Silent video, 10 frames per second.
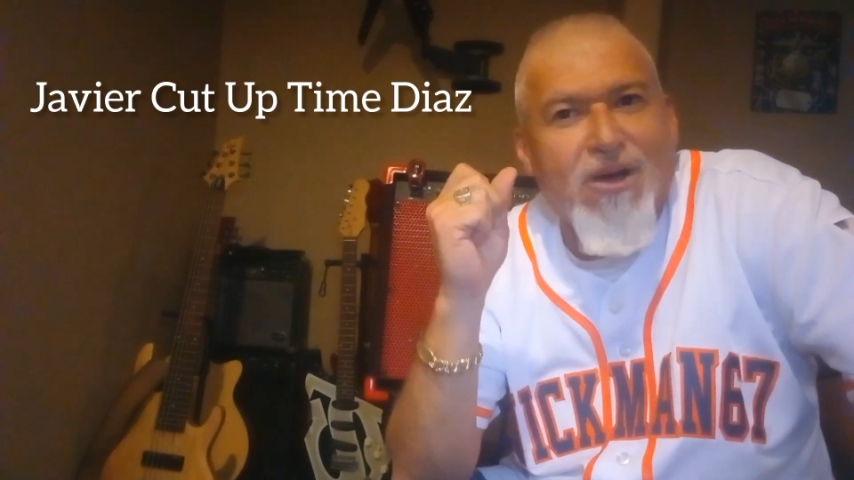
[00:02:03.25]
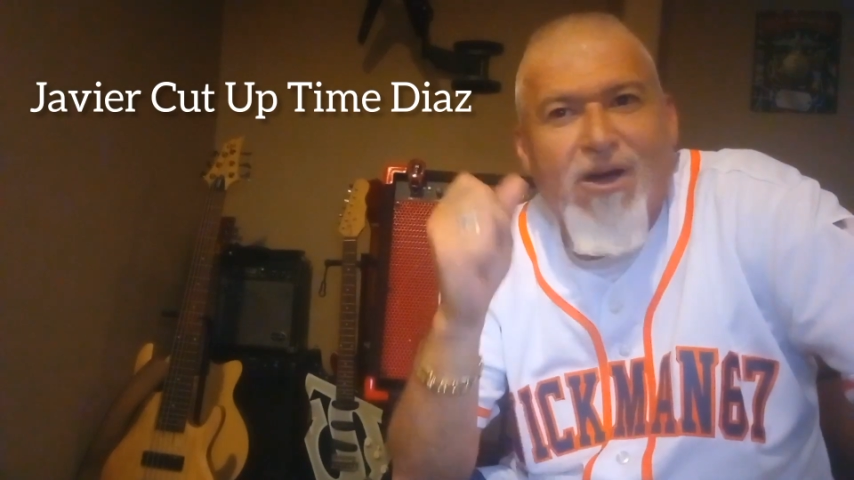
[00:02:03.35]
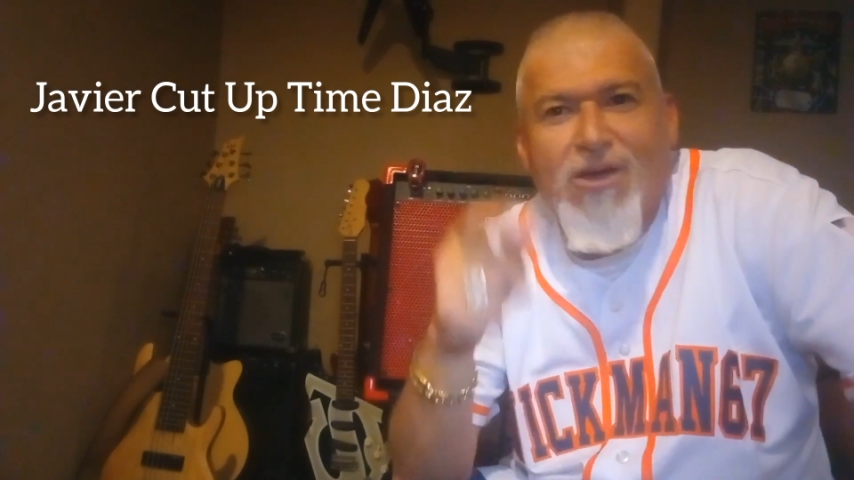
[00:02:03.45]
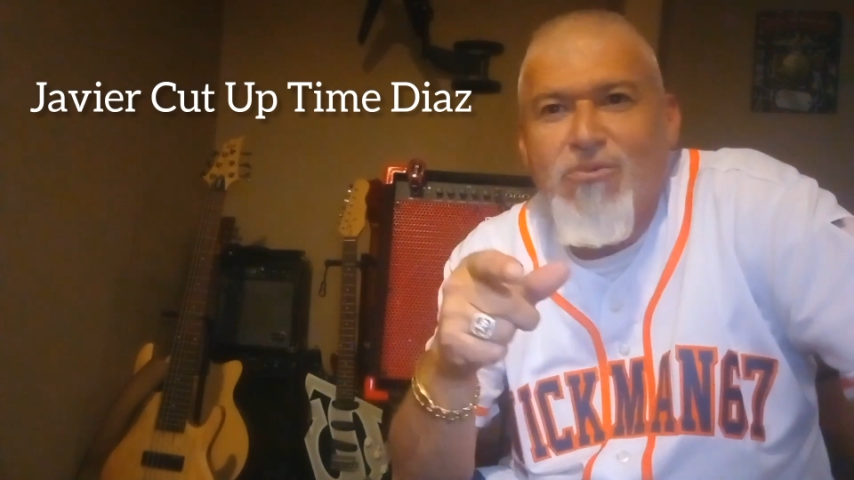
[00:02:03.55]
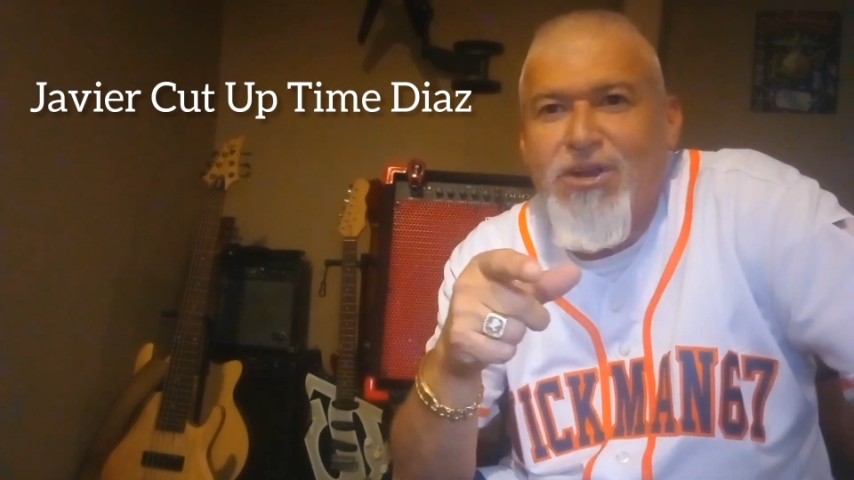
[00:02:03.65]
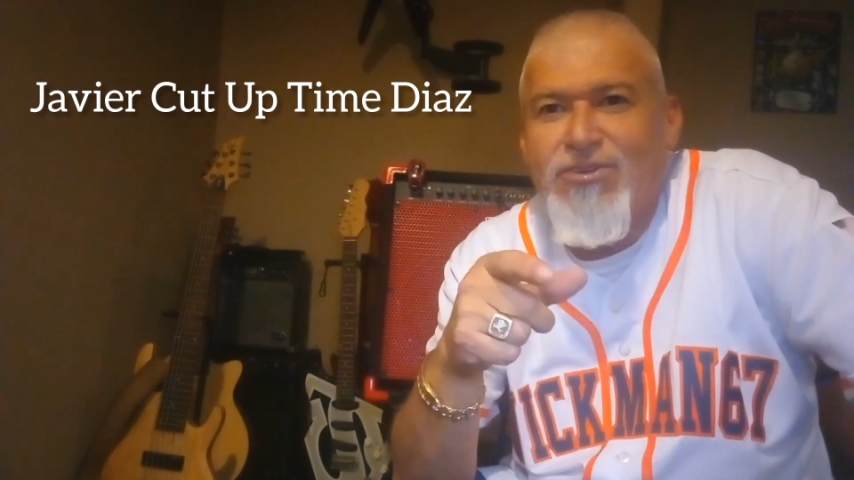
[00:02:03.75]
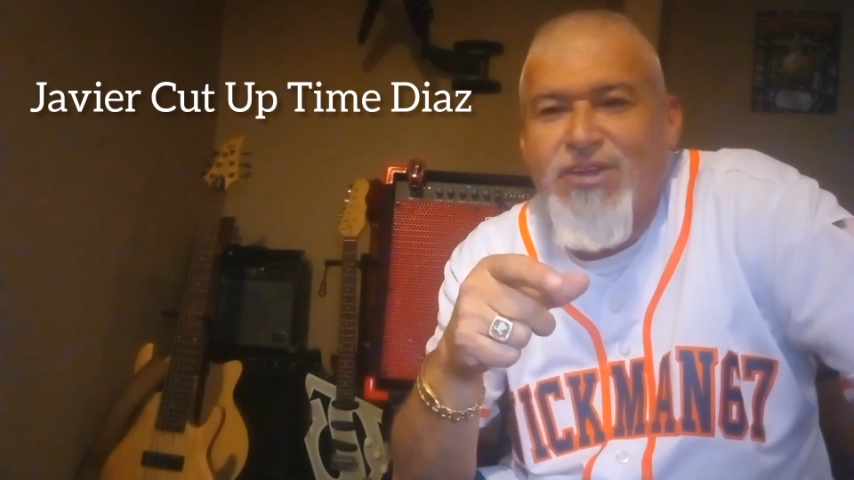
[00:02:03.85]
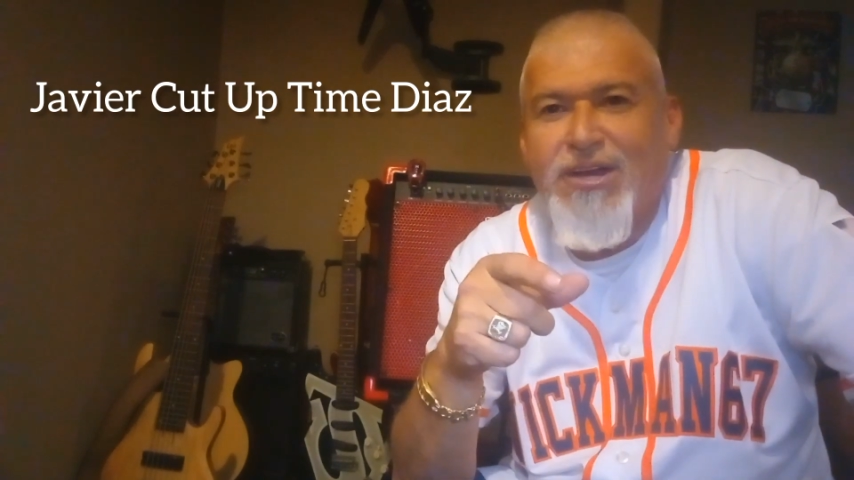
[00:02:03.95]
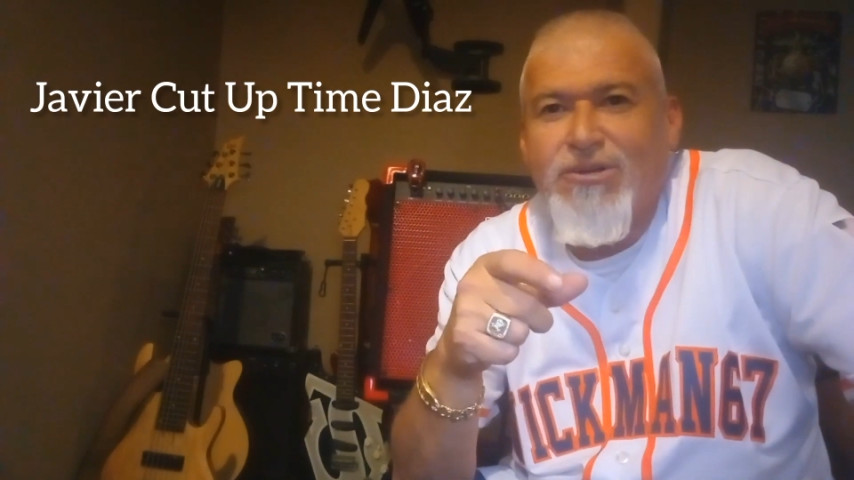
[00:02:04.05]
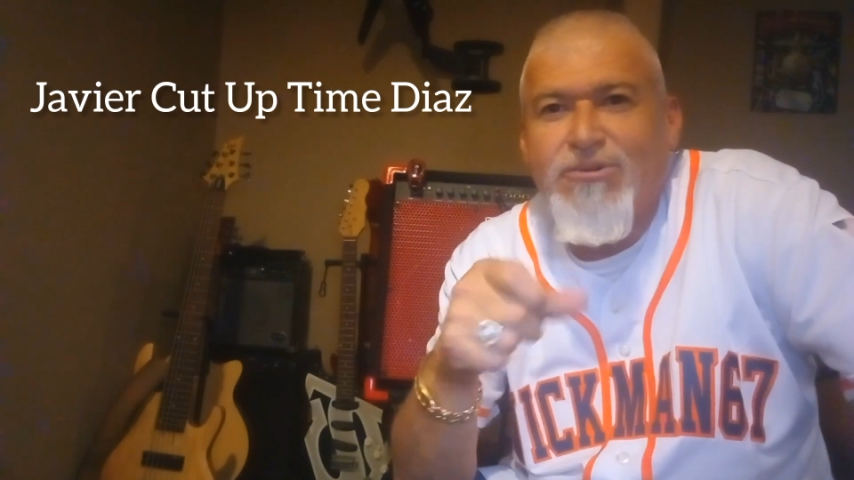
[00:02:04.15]
All the way to
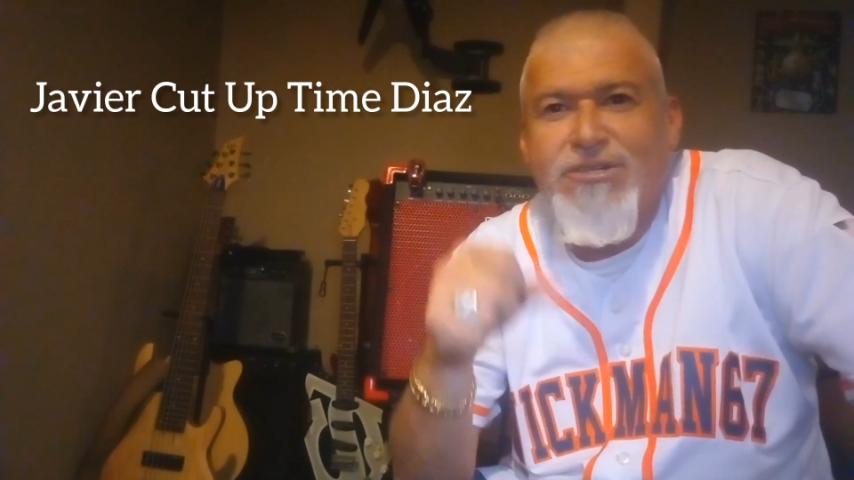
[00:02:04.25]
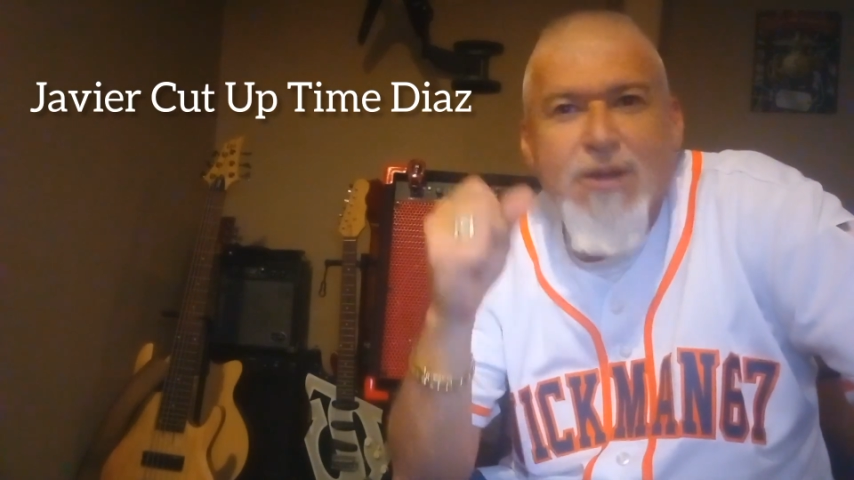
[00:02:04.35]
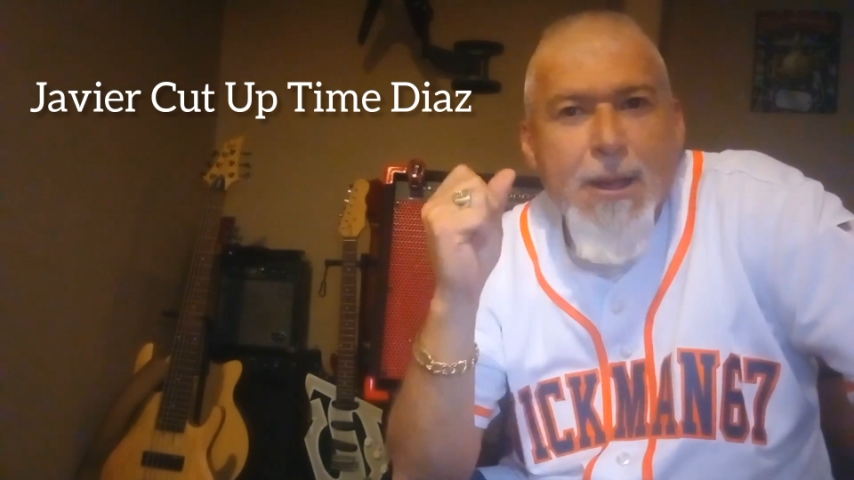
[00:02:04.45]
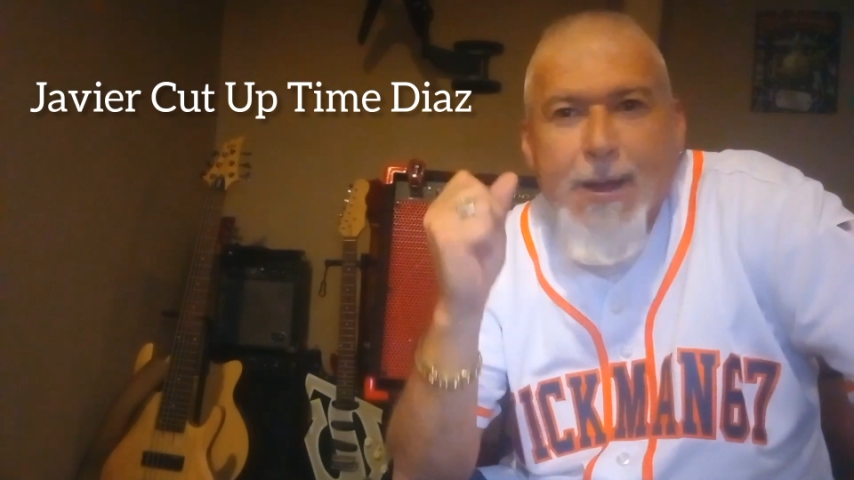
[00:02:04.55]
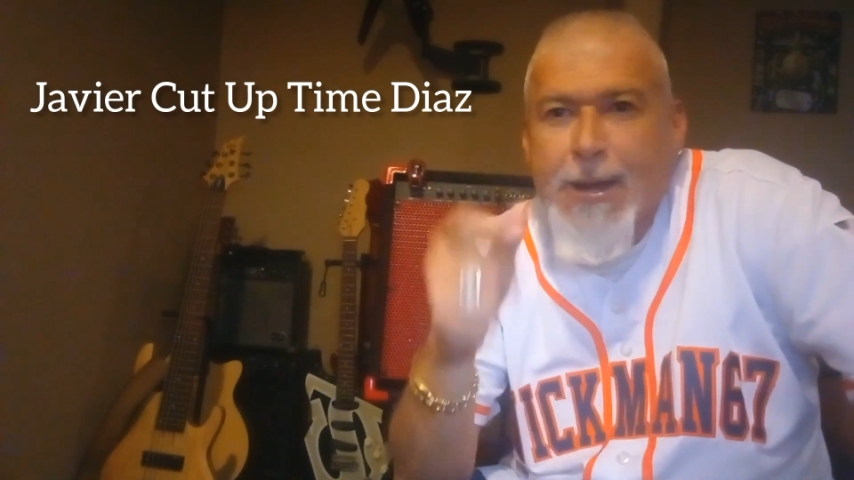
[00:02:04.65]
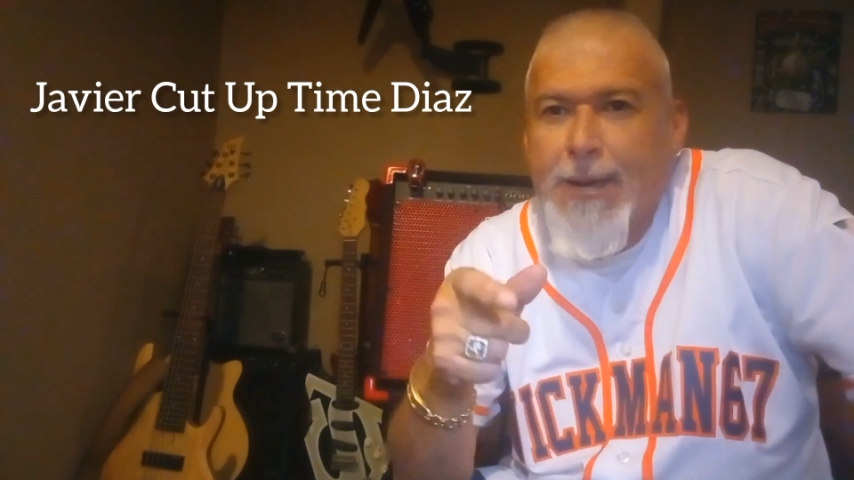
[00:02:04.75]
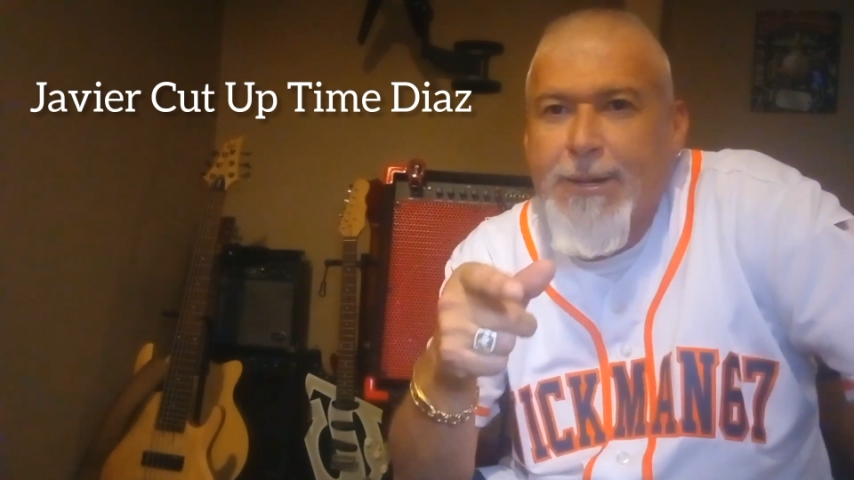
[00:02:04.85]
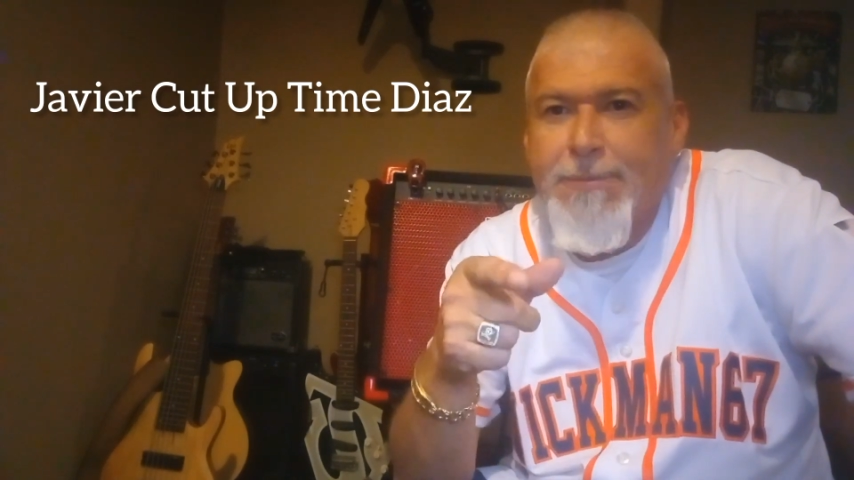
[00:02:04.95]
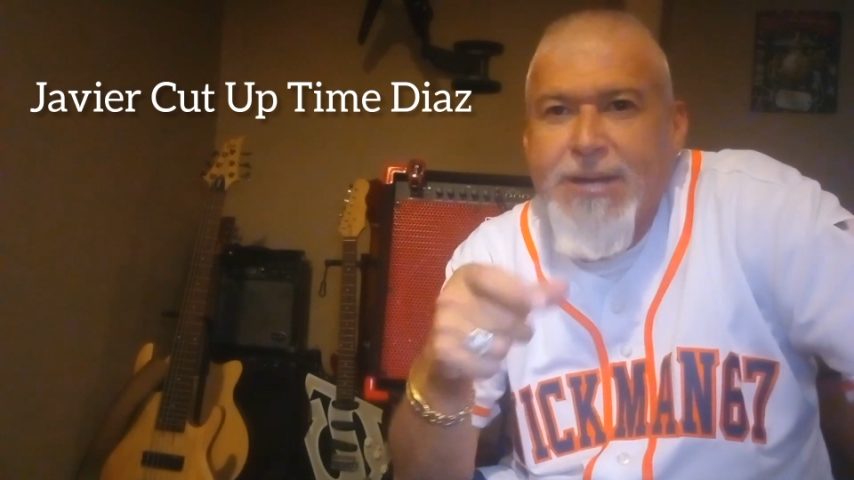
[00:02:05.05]
St. Louis. Cut up